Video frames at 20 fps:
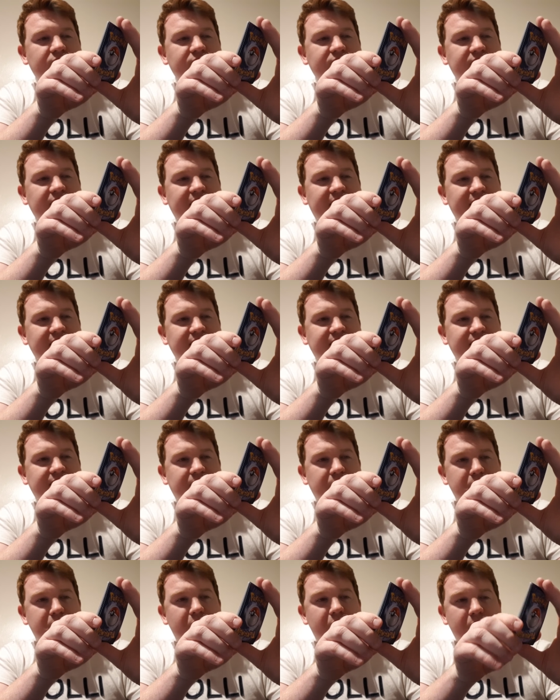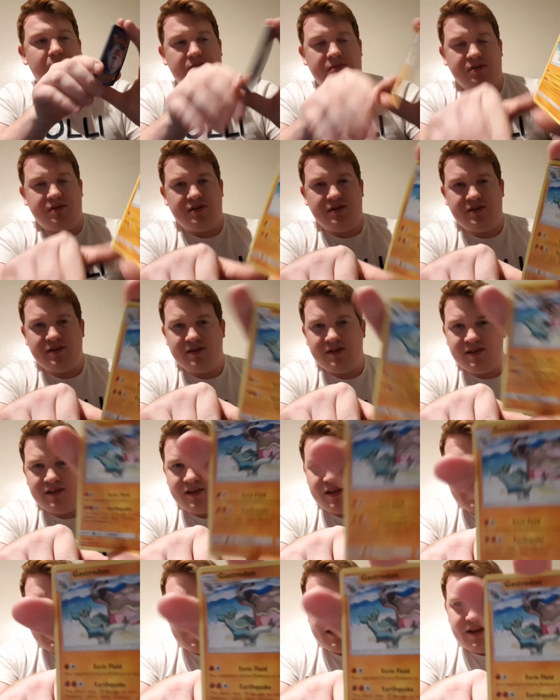looks like it's its mum
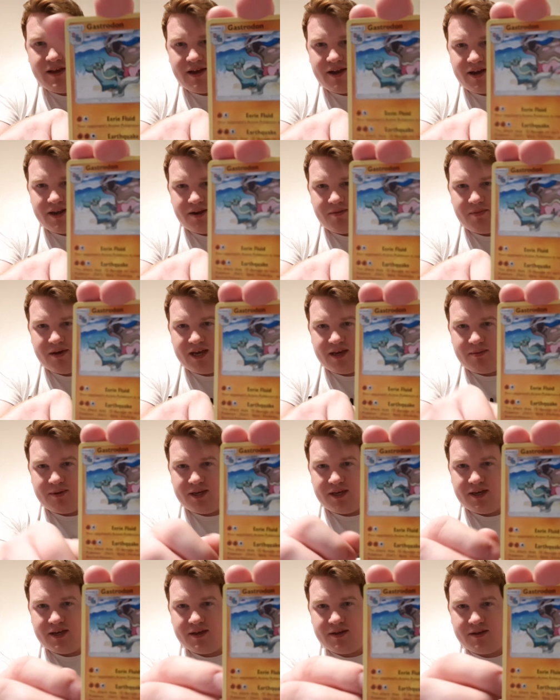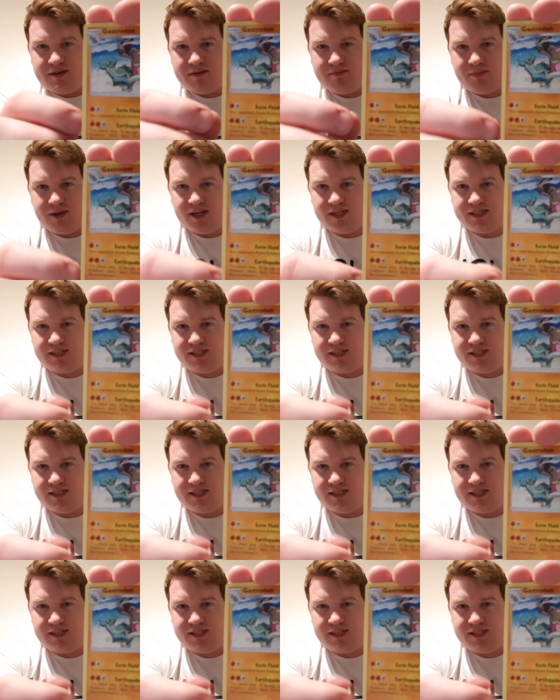and the baby, but